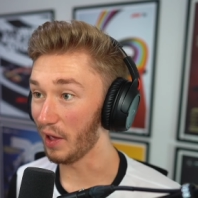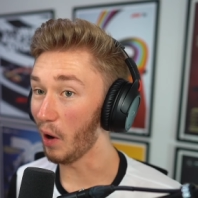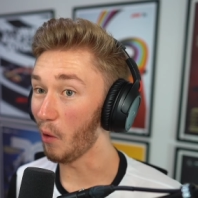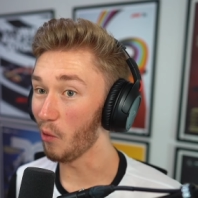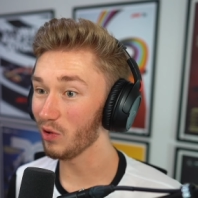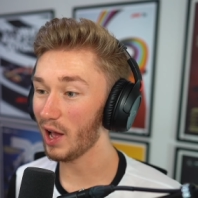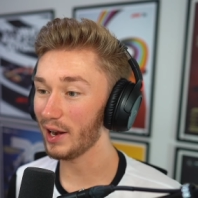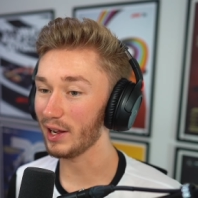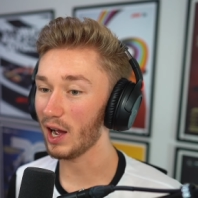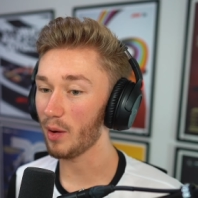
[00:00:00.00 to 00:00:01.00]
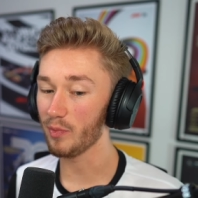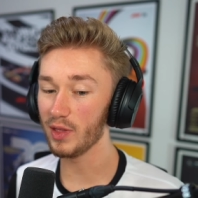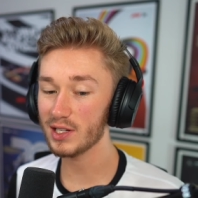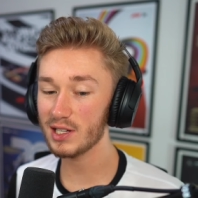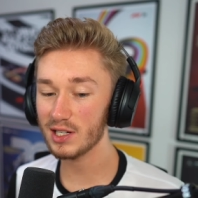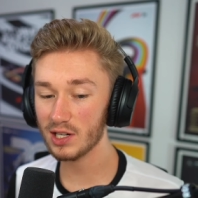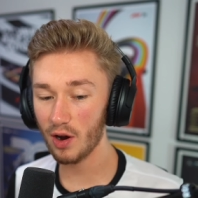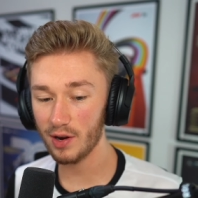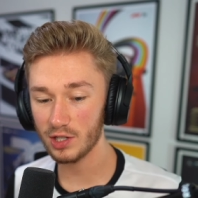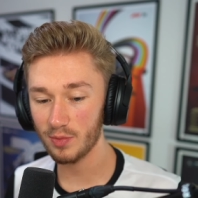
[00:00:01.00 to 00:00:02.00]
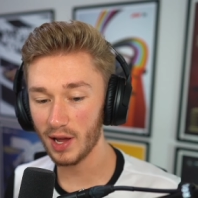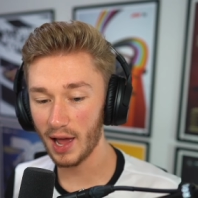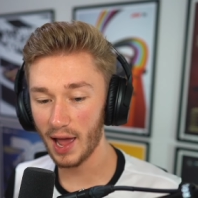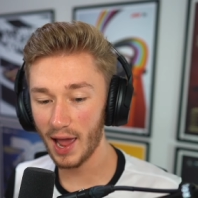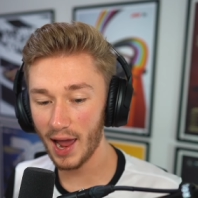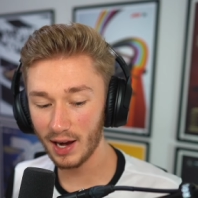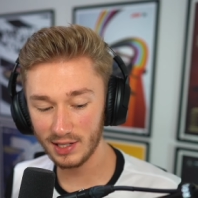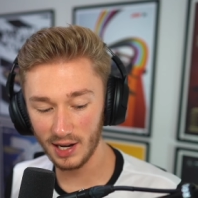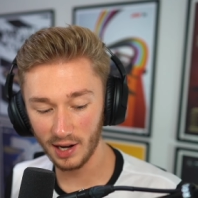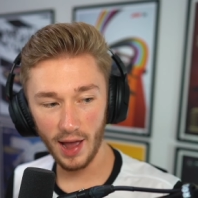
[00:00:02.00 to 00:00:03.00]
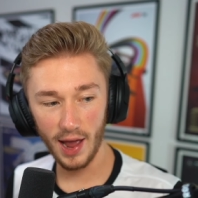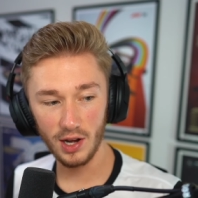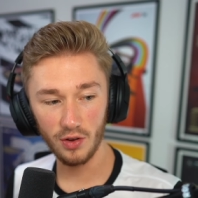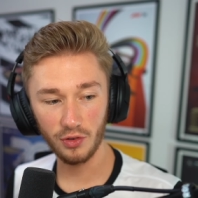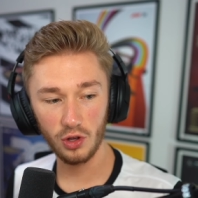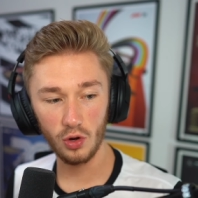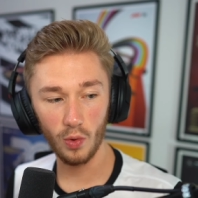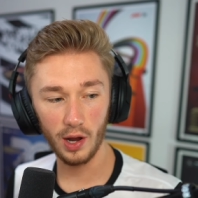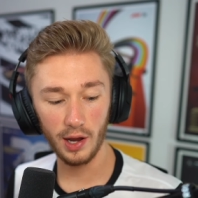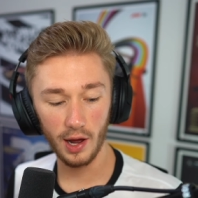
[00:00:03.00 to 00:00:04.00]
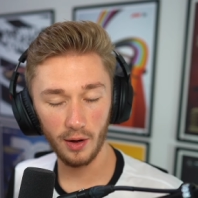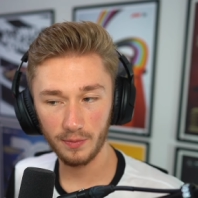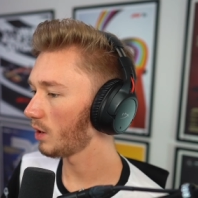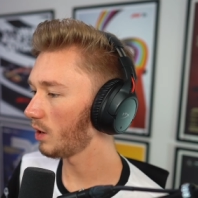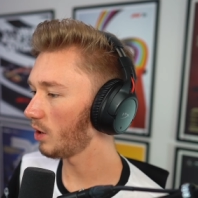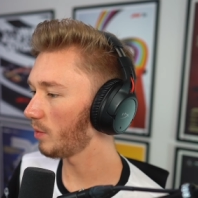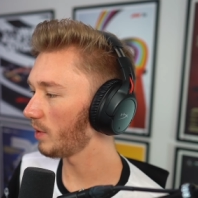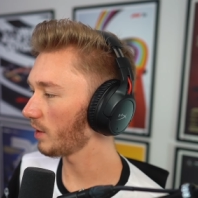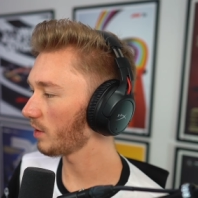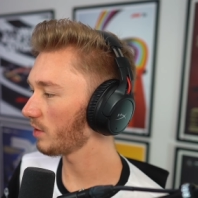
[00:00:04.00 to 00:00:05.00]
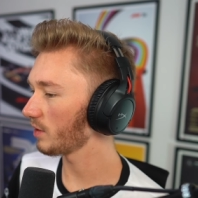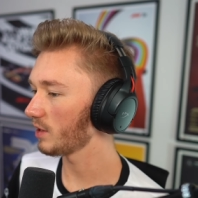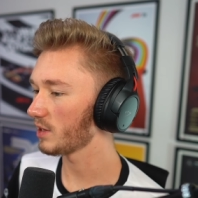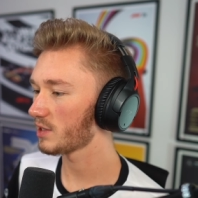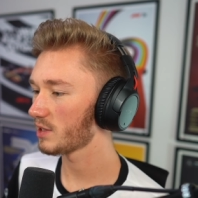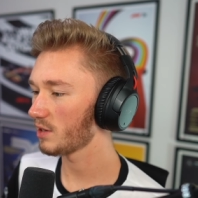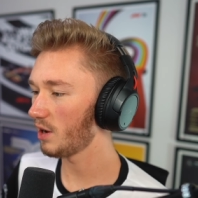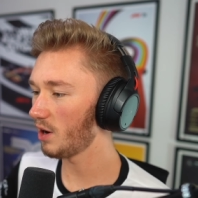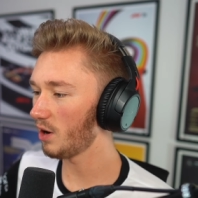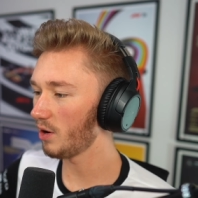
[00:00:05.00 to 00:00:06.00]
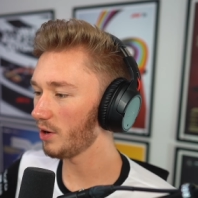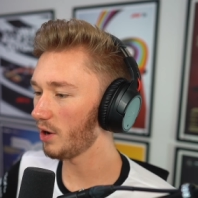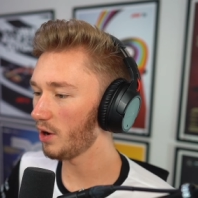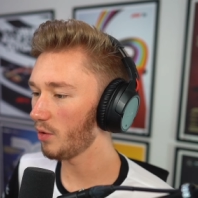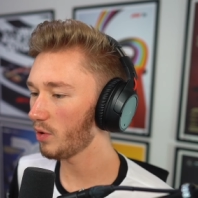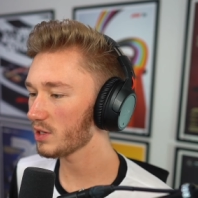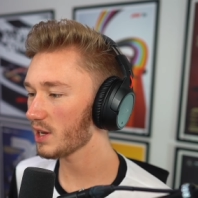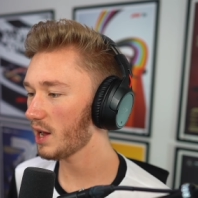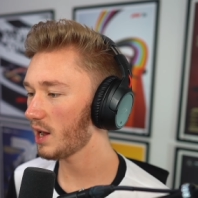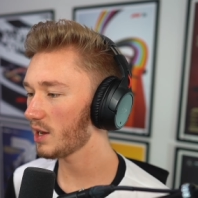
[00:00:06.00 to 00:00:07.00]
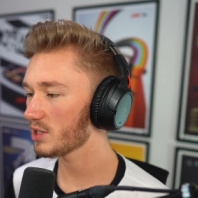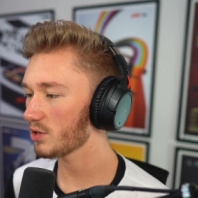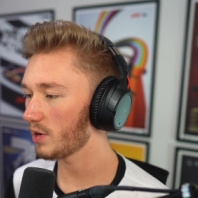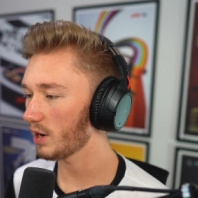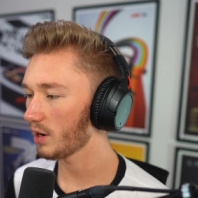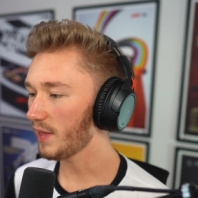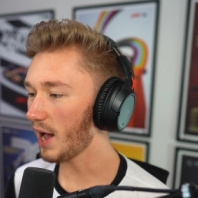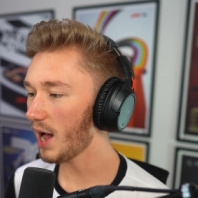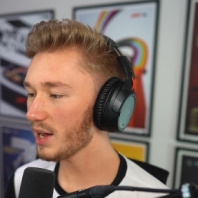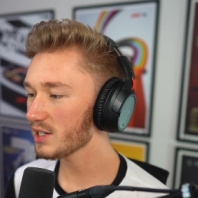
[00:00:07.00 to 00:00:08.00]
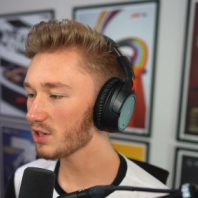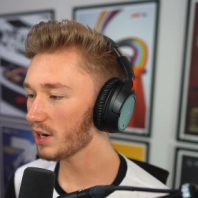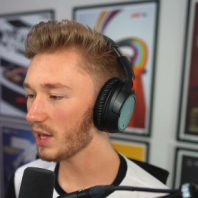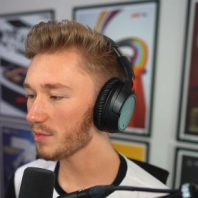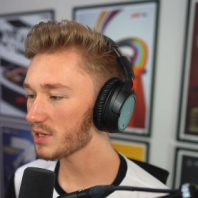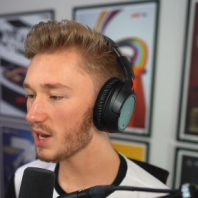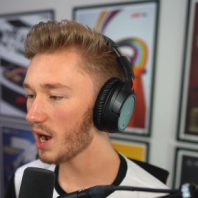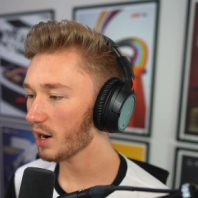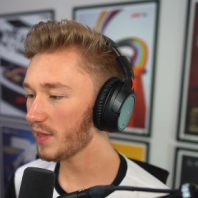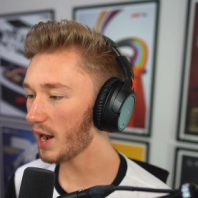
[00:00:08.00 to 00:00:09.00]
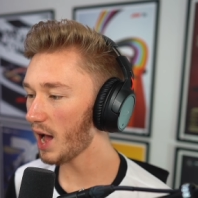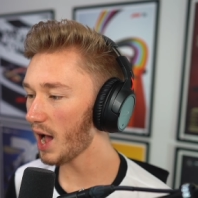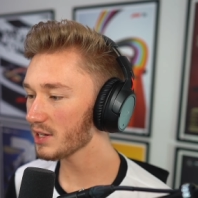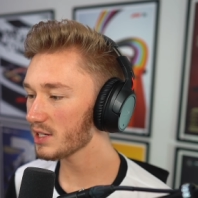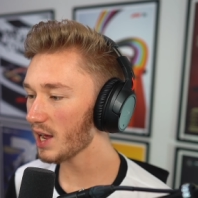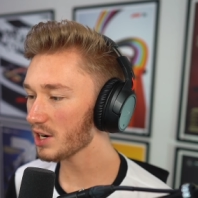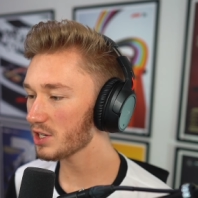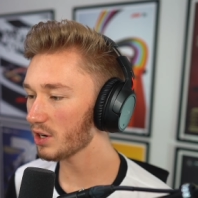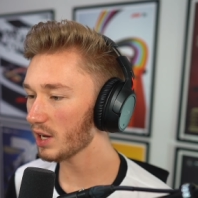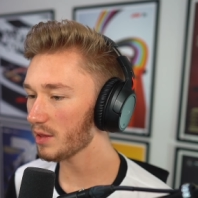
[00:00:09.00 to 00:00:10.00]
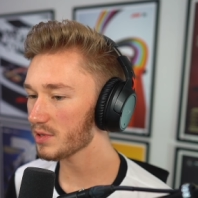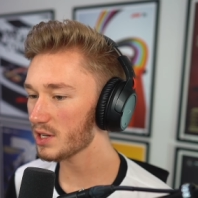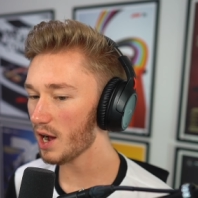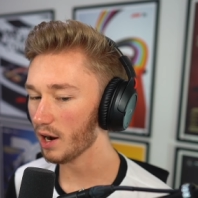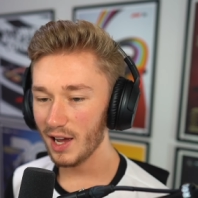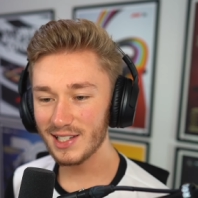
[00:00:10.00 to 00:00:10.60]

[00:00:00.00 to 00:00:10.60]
They're all lining up. This is going to be a hectic end of Q1 now. Oh my god, look at this. Oh no, what is that Haas doing? That Haas is going to get them stuck. That Haas is actually going to get them stuck.